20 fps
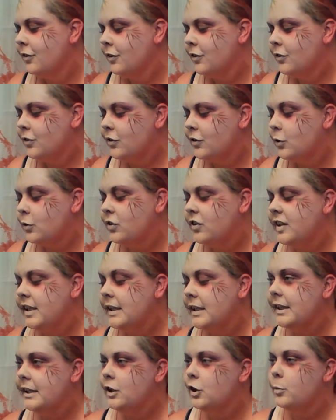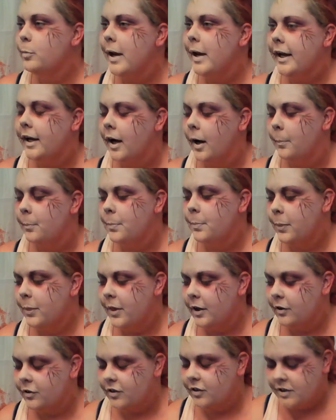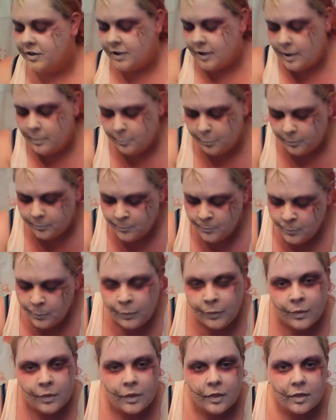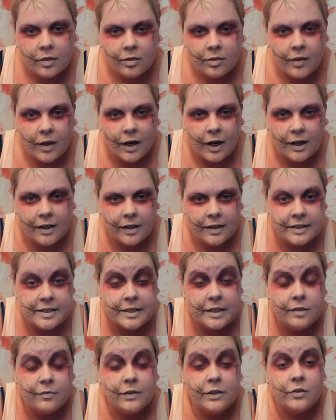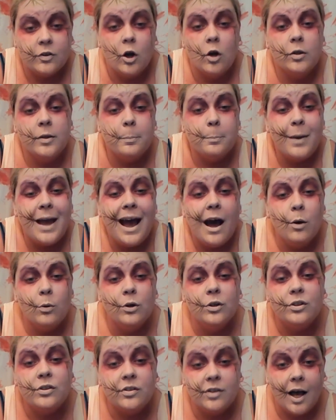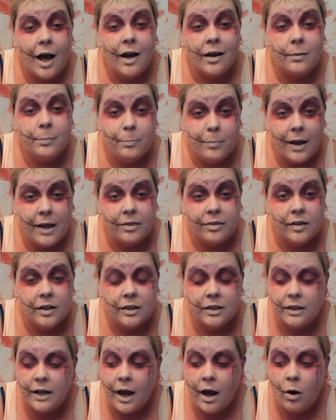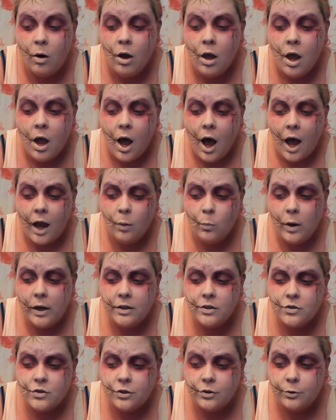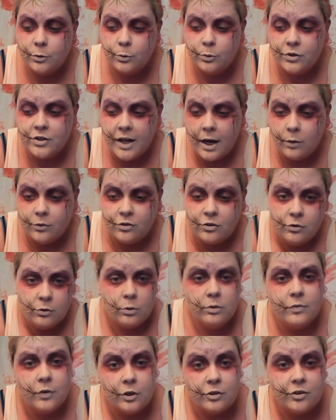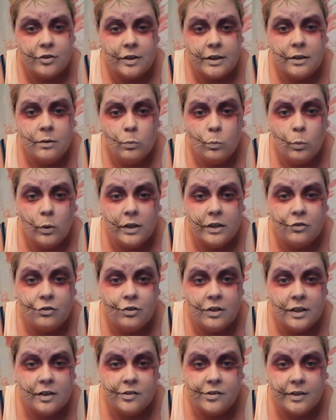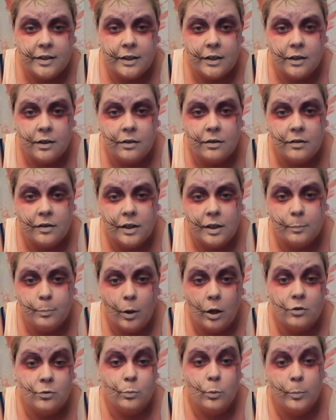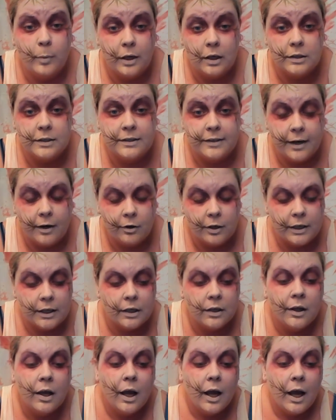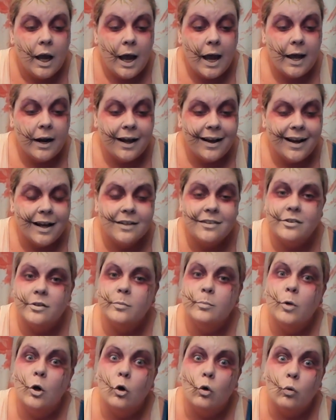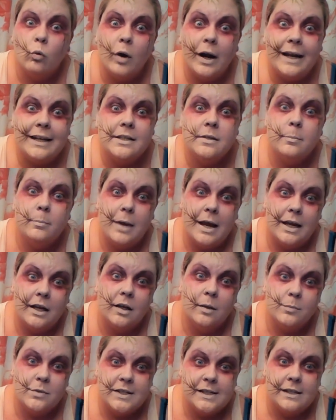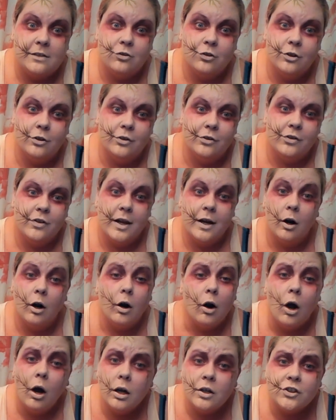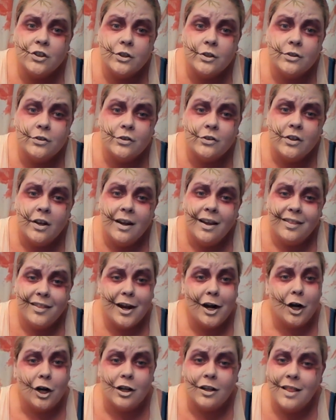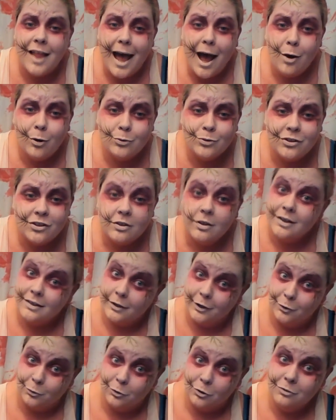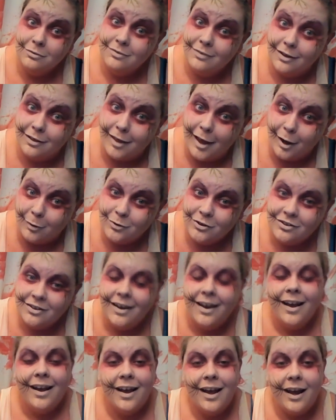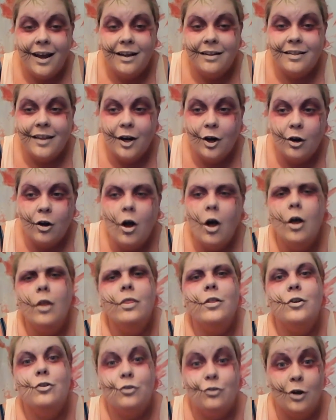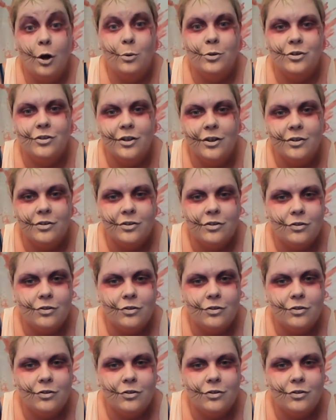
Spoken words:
So sealing your makeup, there's a tip that I like to give, and it's called the powder sock method. Now, I went to Towson University, which is in the Baltimore, Maryland area, and I had some great makeup teachers. They are haunters, they are clowns, literal clowns, and they are called the jokesters.